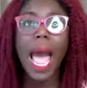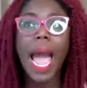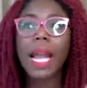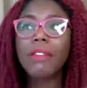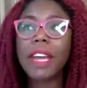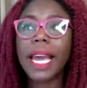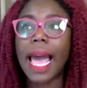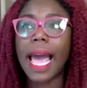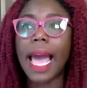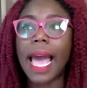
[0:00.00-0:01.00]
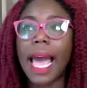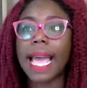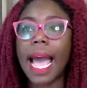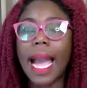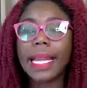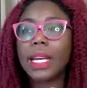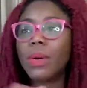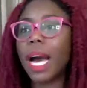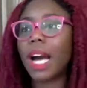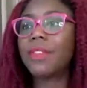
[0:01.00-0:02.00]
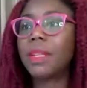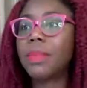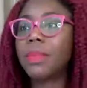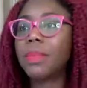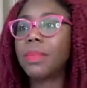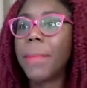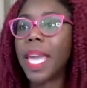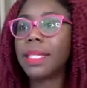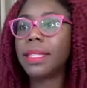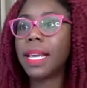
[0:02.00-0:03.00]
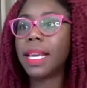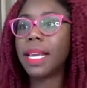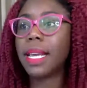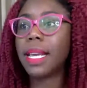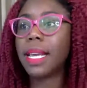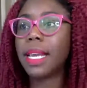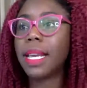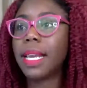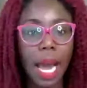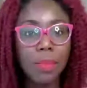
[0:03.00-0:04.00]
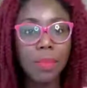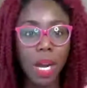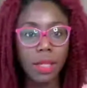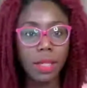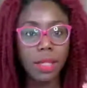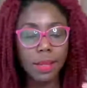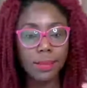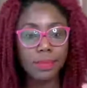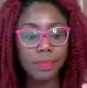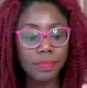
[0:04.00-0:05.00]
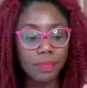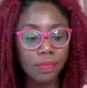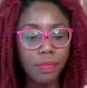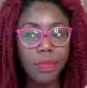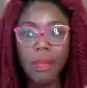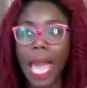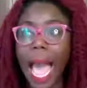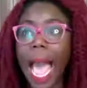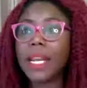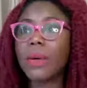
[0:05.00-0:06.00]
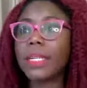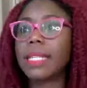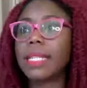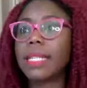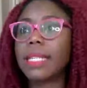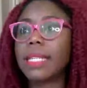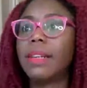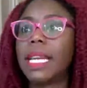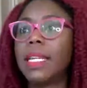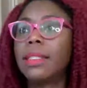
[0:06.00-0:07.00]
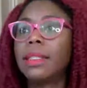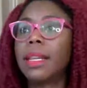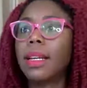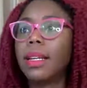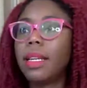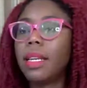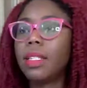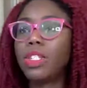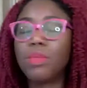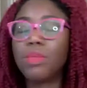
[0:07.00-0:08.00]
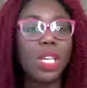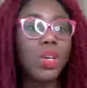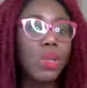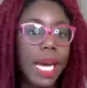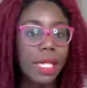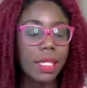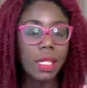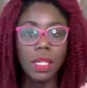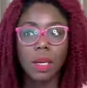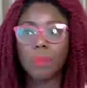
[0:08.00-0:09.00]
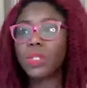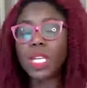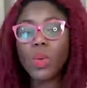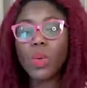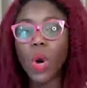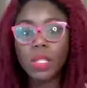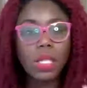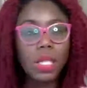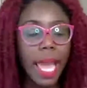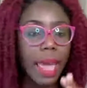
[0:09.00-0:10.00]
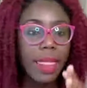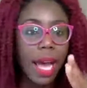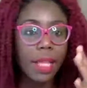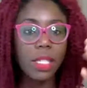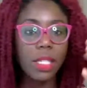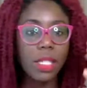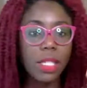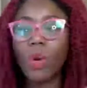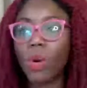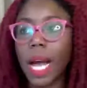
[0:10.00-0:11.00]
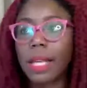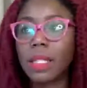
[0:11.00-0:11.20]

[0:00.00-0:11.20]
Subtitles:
I realized that I don't have to be amazing at writing captions. I don't necessarily need to be good at putting words together to evoke a